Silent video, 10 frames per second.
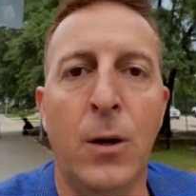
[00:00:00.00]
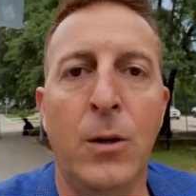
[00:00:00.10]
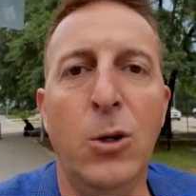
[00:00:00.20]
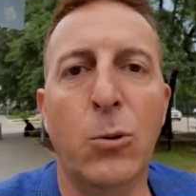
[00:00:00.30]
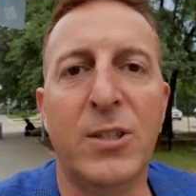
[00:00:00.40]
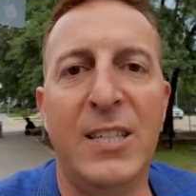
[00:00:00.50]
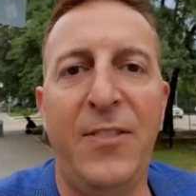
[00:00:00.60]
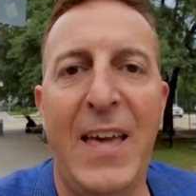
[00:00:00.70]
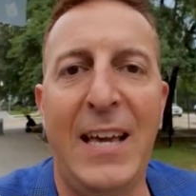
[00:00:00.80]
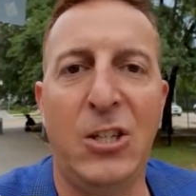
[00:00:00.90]
you will see
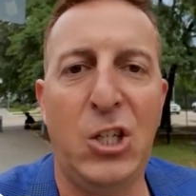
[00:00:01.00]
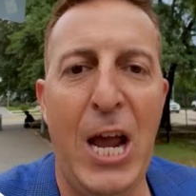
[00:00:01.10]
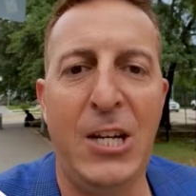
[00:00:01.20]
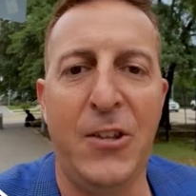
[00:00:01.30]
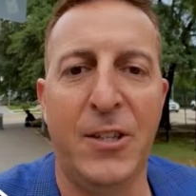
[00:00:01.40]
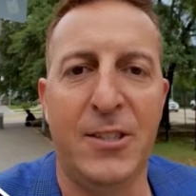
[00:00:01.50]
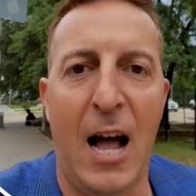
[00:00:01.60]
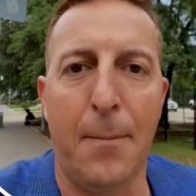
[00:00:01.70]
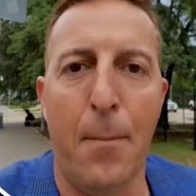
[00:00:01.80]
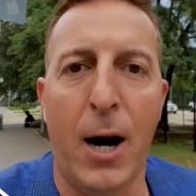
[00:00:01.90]
things change in the
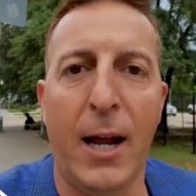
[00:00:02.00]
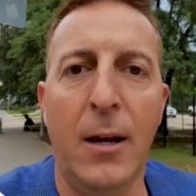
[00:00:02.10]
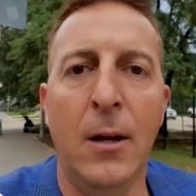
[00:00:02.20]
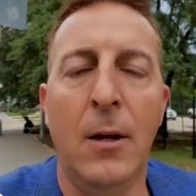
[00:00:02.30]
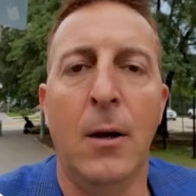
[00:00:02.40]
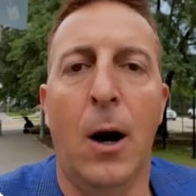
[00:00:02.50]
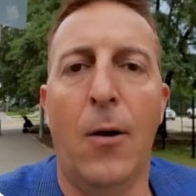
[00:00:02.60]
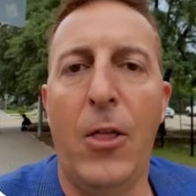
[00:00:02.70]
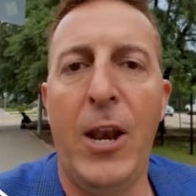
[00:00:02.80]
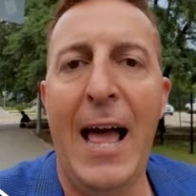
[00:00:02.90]
stock market.
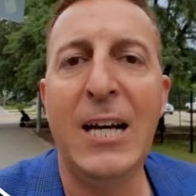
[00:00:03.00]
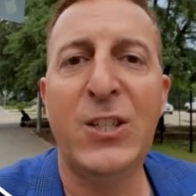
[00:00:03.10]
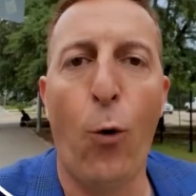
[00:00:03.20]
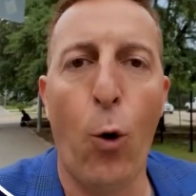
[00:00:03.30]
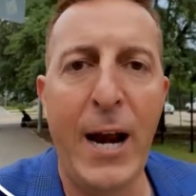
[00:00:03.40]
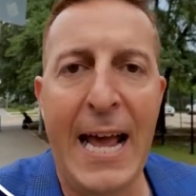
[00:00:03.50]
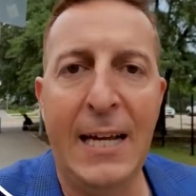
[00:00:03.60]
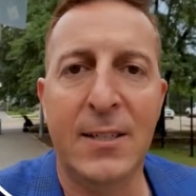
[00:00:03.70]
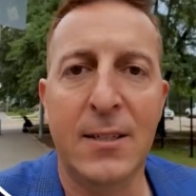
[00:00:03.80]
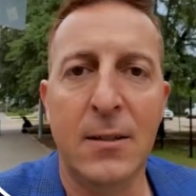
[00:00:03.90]
Over the next 4
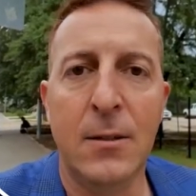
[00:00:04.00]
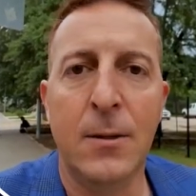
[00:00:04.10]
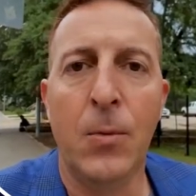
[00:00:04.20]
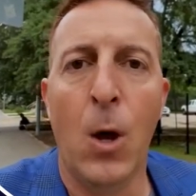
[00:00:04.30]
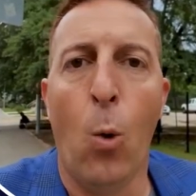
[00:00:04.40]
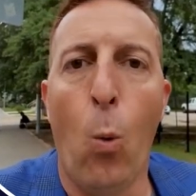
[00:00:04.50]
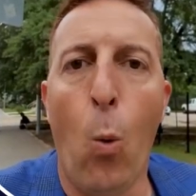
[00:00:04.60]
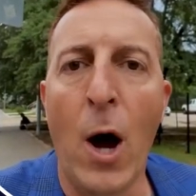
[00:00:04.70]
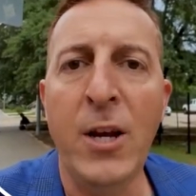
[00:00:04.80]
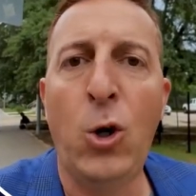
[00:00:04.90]
days,
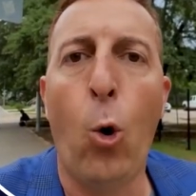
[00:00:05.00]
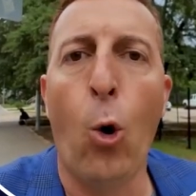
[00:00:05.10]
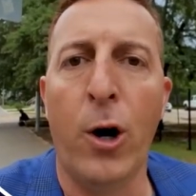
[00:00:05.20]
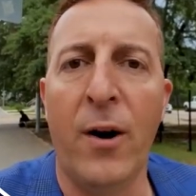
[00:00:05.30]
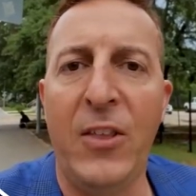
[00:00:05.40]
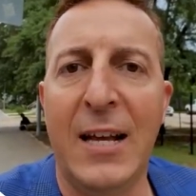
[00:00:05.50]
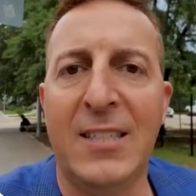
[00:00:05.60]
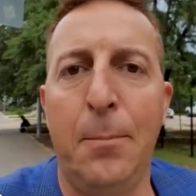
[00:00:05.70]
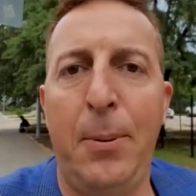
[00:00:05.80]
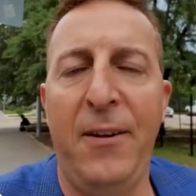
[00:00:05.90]
1/4 of the
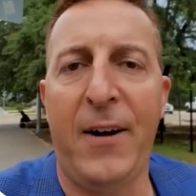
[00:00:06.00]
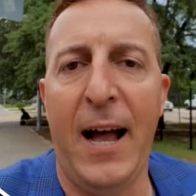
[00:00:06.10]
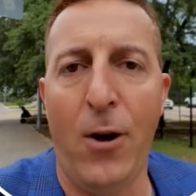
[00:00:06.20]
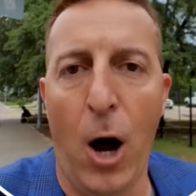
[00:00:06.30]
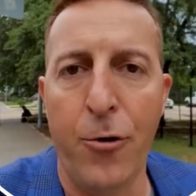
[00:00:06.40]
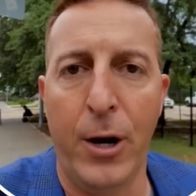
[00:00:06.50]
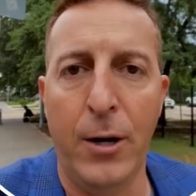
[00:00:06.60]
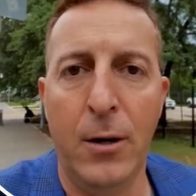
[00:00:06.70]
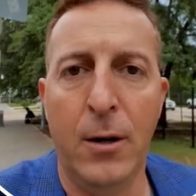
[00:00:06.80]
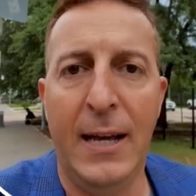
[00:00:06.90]
S&P 500
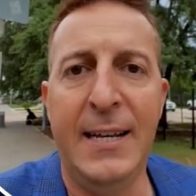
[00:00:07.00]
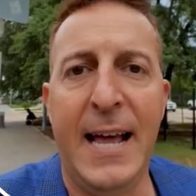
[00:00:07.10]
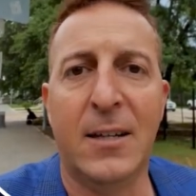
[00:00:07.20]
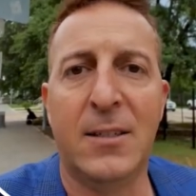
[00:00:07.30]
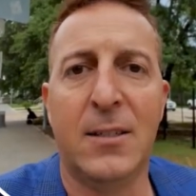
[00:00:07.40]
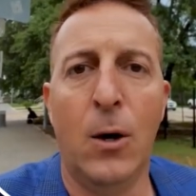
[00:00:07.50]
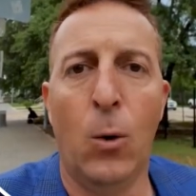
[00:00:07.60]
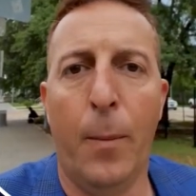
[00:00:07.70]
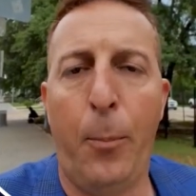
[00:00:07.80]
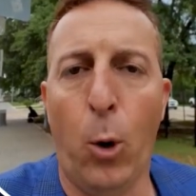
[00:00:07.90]
index
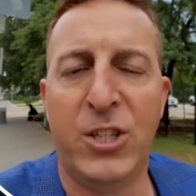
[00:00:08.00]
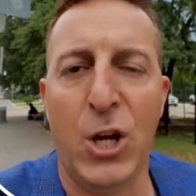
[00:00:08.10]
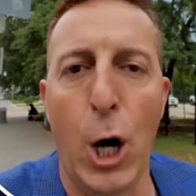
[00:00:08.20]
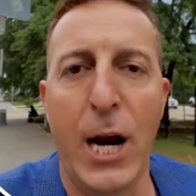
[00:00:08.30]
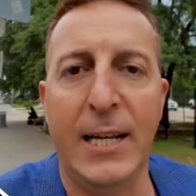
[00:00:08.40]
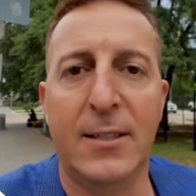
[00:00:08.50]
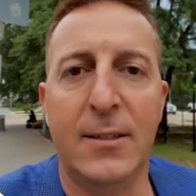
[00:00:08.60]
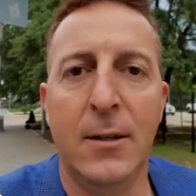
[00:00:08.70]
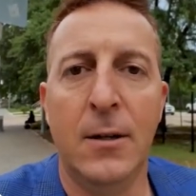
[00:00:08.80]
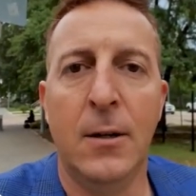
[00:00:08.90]
reports earnings.
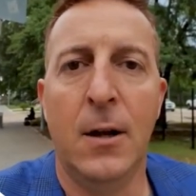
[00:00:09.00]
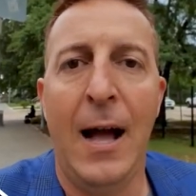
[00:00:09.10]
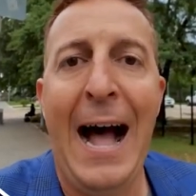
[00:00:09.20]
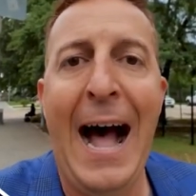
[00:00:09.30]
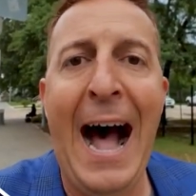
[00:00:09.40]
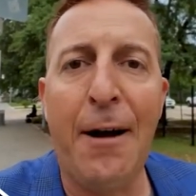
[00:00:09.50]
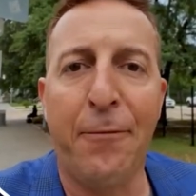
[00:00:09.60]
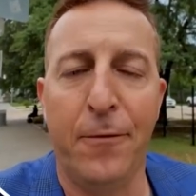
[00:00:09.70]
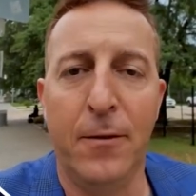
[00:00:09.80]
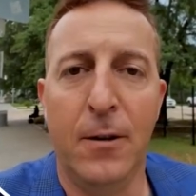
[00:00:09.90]
Half
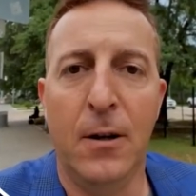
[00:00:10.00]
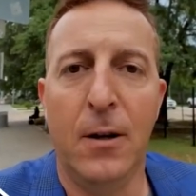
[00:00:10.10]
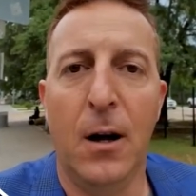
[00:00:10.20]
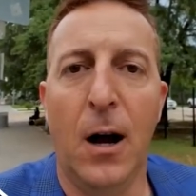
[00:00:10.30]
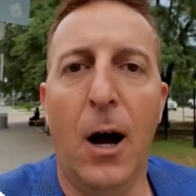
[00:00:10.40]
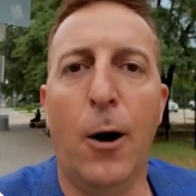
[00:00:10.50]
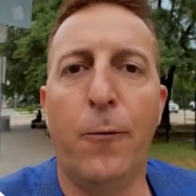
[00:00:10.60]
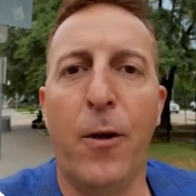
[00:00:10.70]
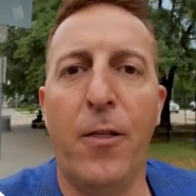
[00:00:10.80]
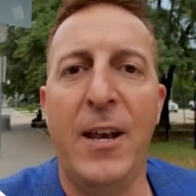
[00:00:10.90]
of
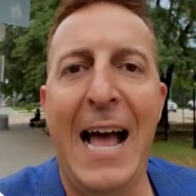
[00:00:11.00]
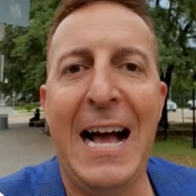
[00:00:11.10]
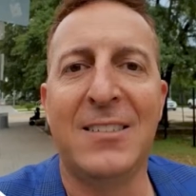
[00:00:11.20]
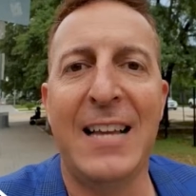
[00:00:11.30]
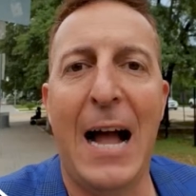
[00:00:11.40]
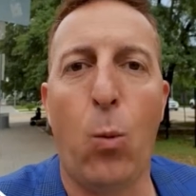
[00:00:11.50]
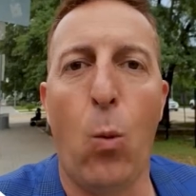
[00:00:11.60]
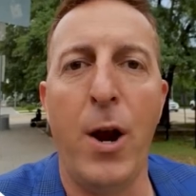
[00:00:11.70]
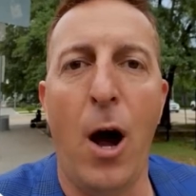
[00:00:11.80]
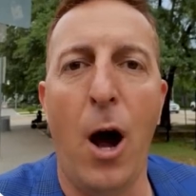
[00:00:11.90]
the NASDAQ
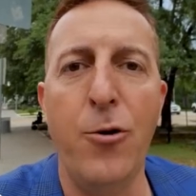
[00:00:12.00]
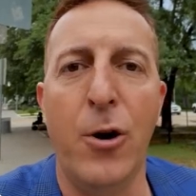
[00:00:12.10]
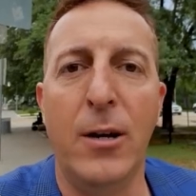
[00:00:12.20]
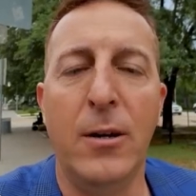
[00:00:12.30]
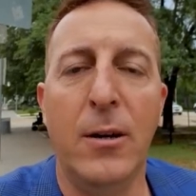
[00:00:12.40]
100